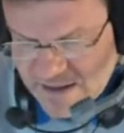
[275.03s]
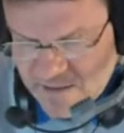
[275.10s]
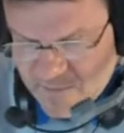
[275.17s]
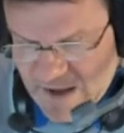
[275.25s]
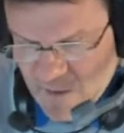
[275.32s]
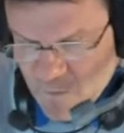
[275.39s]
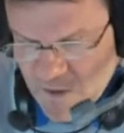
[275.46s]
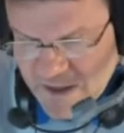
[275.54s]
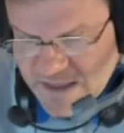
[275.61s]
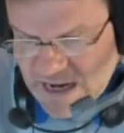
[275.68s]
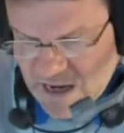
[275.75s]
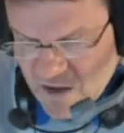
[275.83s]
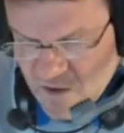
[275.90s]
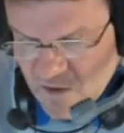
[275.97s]
Bet
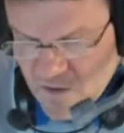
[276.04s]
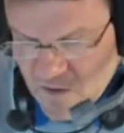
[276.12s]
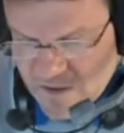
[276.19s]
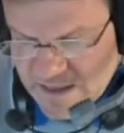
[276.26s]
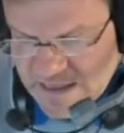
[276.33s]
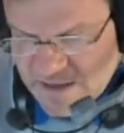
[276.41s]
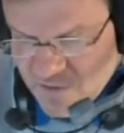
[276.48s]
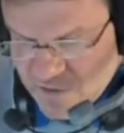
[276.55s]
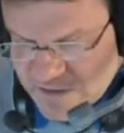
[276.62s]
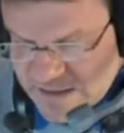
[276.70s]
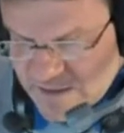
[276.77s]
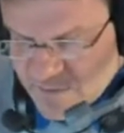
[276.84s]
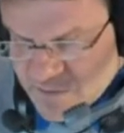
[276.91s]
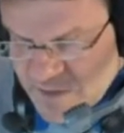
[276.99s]
$1 on either
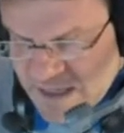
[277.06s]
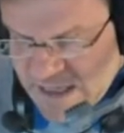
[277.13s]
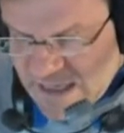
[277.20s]
team's money